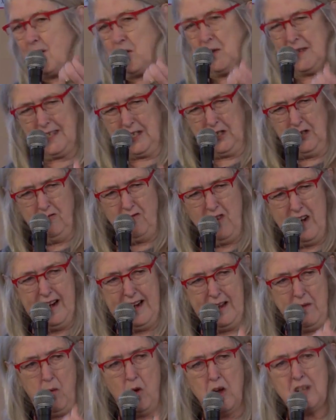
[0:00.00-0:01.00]
question
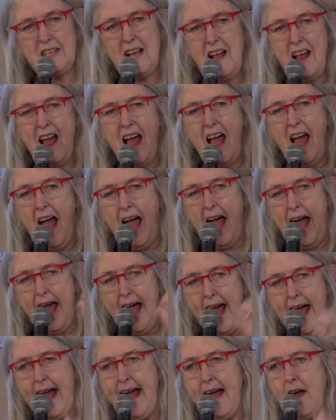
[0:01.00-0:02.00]
really was,
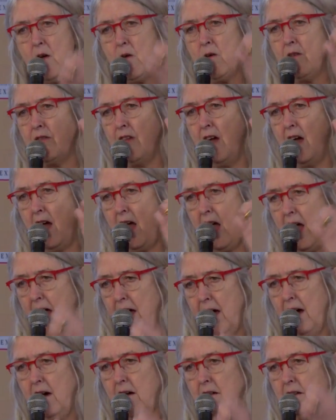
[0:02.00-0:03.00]
how the
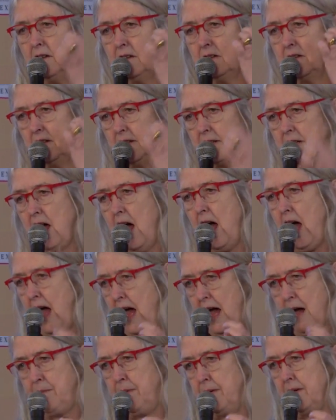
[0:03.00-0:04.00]
hell does that
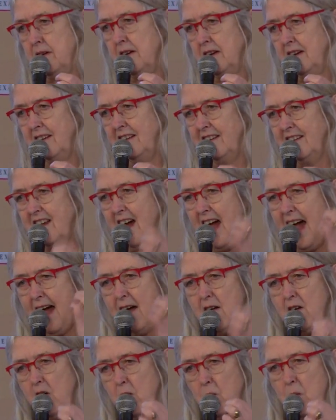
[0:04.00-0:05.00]
happen? You know,
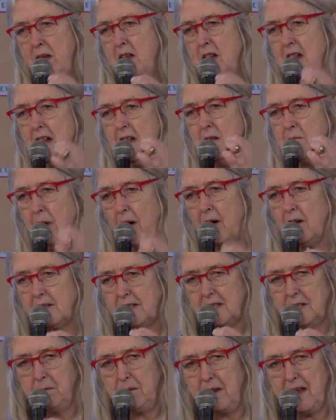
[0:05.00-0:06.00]
how can we
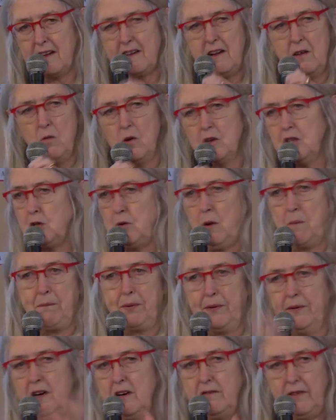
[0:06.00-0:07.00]
possibly, I don't want to
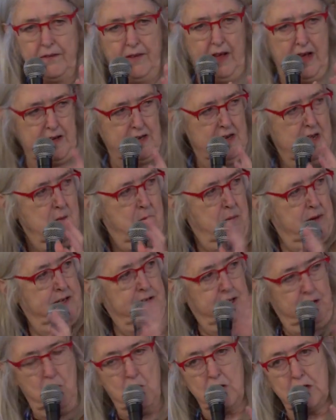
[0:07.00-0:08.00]
approve of it, but I
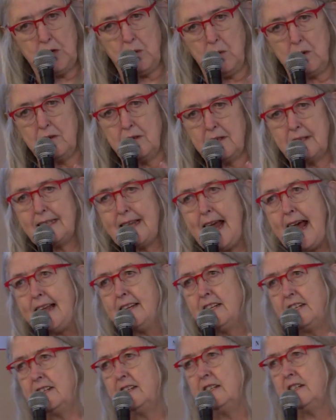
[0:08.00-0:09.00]
do want to
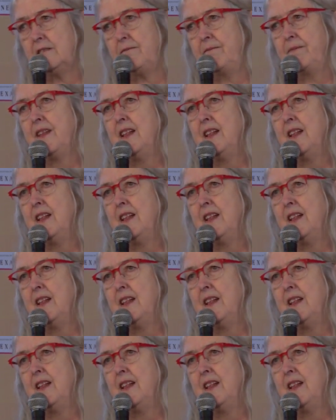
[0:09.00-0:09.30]
understand it.